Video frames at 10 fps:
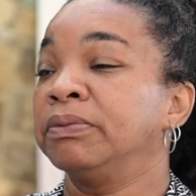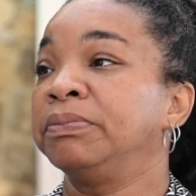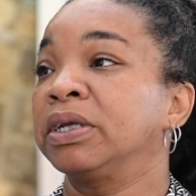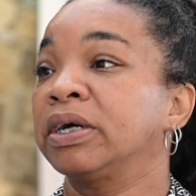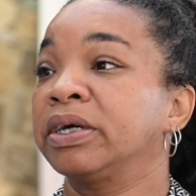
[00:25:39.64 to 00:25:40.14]

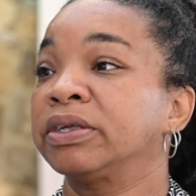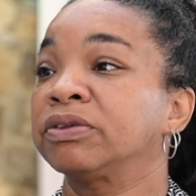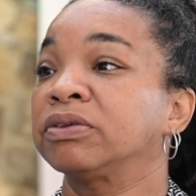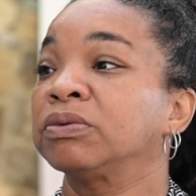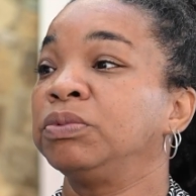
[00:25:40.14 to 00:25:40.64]

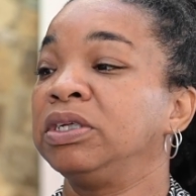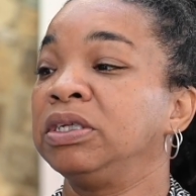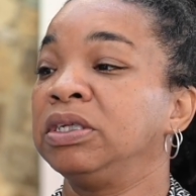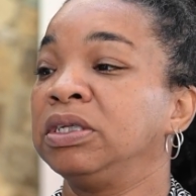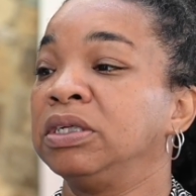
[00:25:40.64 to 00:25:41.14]
because
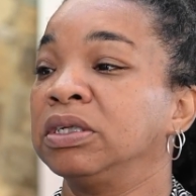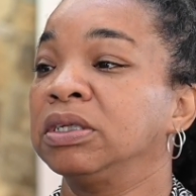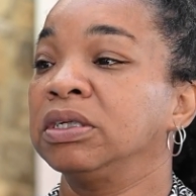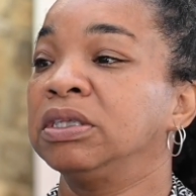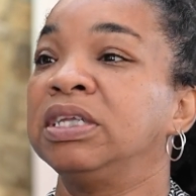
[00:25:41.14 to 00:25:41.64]
we
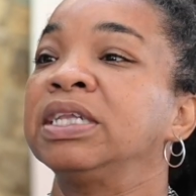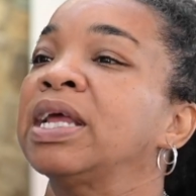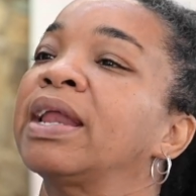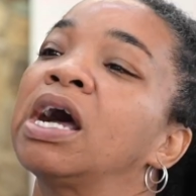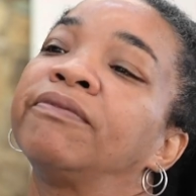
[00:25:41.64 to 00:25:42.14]
did
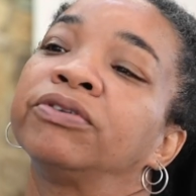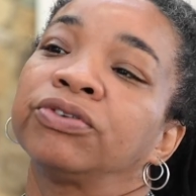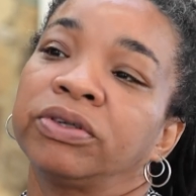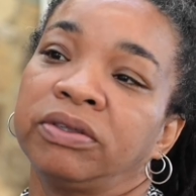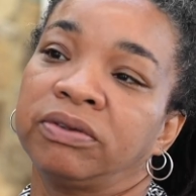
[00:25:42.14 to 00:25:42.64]
not have a
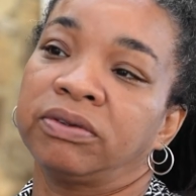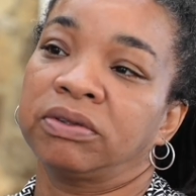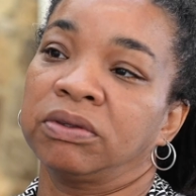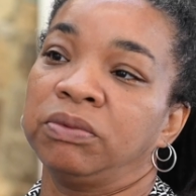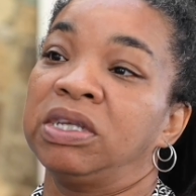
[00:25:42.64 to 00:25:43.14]
choice.
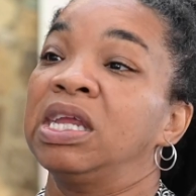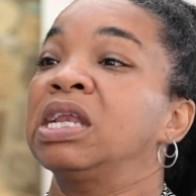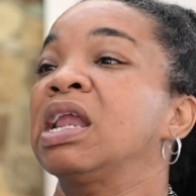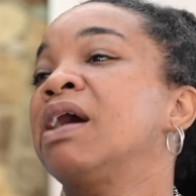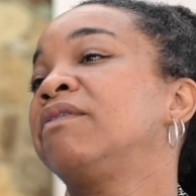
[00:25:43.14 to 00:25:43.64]
We
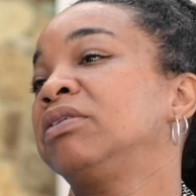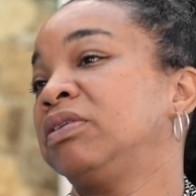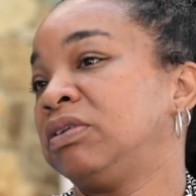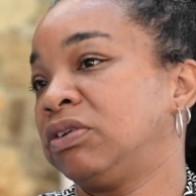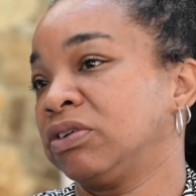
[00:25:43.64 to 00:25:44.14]
didn't have a
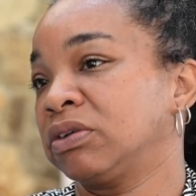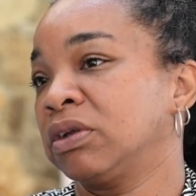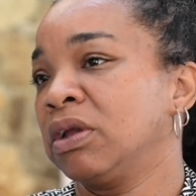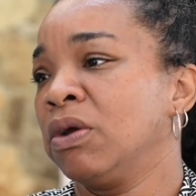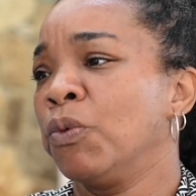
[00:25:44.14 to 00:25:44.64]
decision.
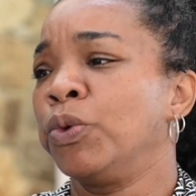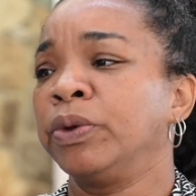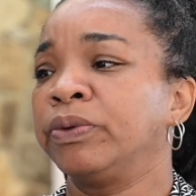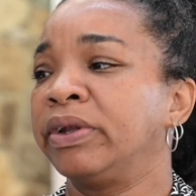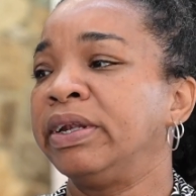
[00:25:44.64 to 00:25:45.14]
We
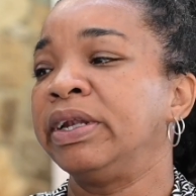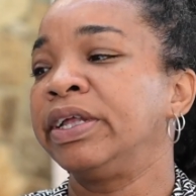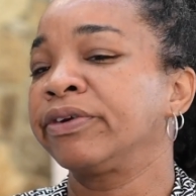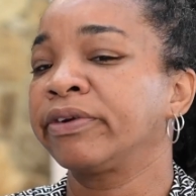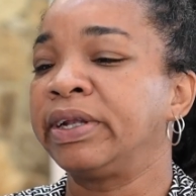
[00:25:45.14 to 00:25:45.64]
were
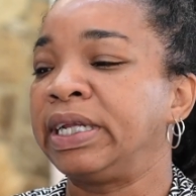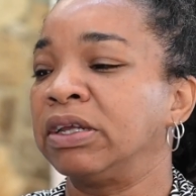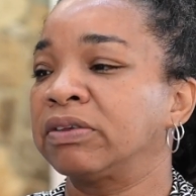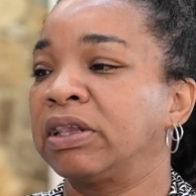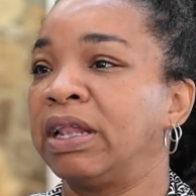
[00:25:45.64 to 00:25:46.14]
literally
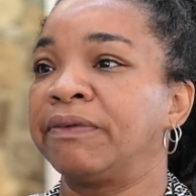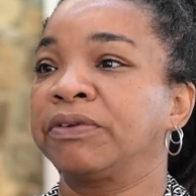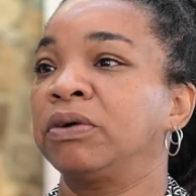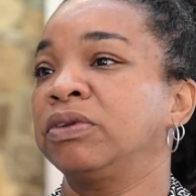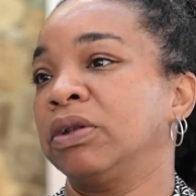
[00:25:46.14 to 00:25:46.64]
just
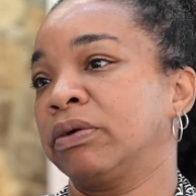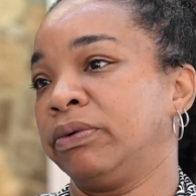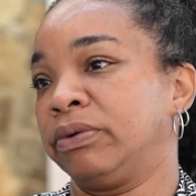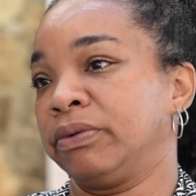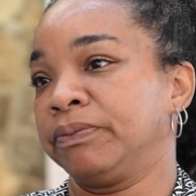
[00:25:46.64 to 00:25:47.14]
left out in the
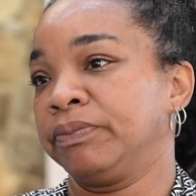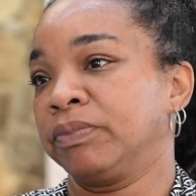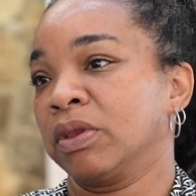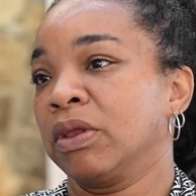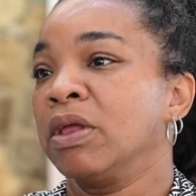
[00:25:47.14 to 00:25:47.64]
cold.
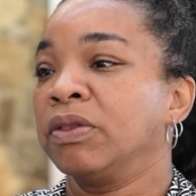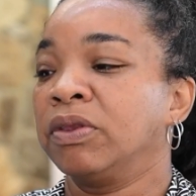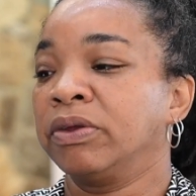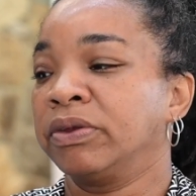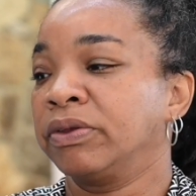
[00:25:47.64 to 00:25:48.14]

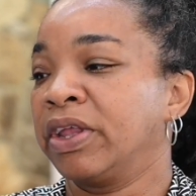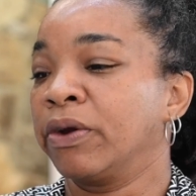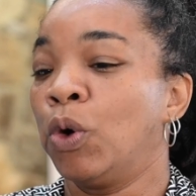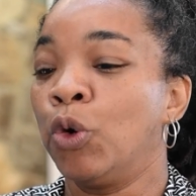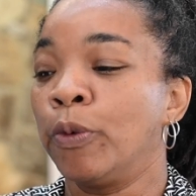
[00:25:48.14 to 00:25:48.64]

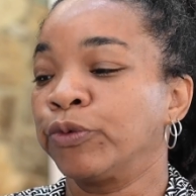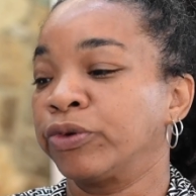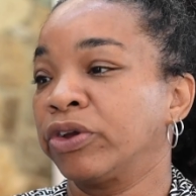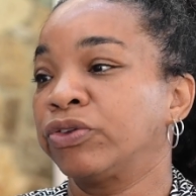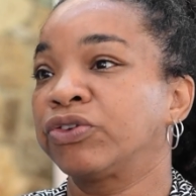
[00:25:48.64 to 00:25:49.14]
Their homes were
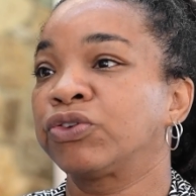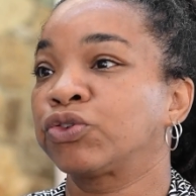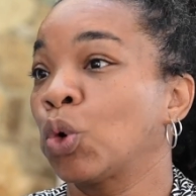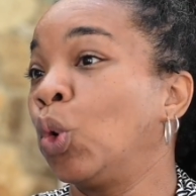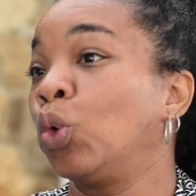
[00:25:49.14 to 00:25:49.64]
just
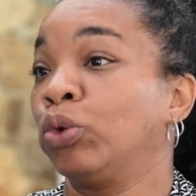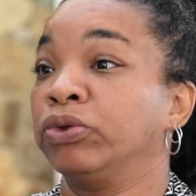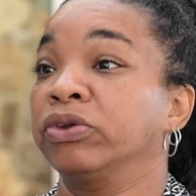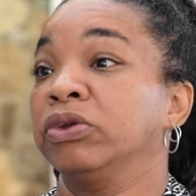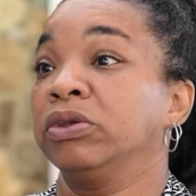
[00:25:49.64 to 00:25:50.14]

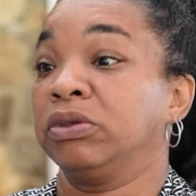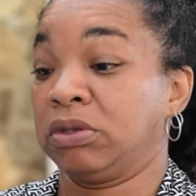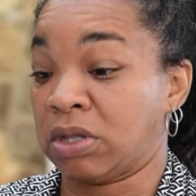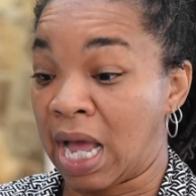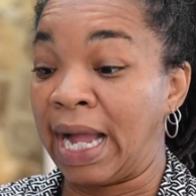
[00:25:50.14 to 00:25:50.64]
sold,
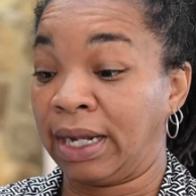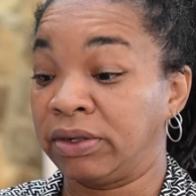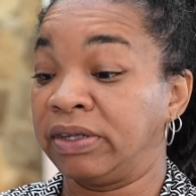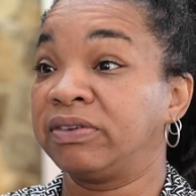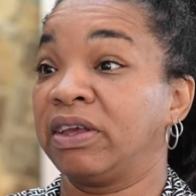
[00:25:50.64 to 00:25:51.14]
the
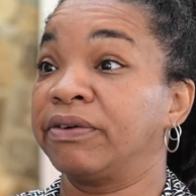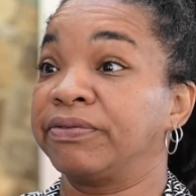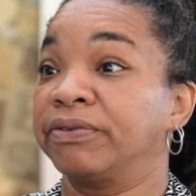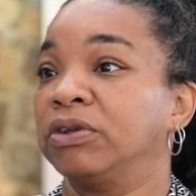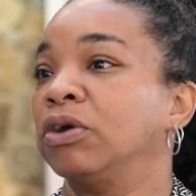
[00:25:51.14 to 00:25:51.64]
island
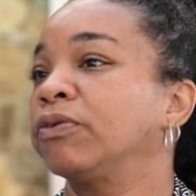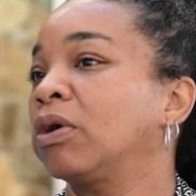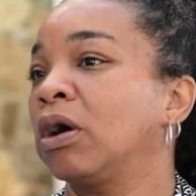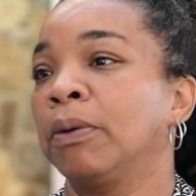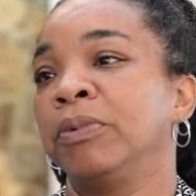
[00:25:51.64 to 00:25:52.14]
itself,
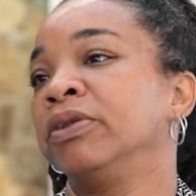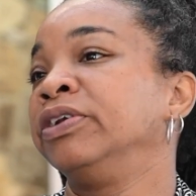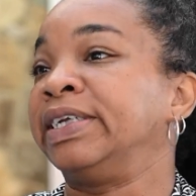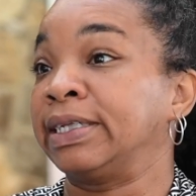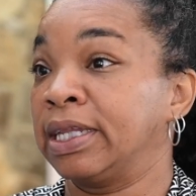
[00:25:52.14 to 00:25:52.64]
up
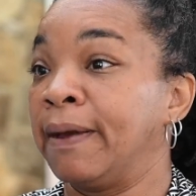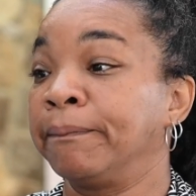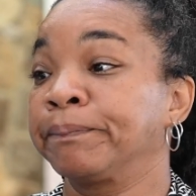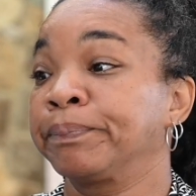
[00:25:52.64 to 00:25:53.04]
underneath them.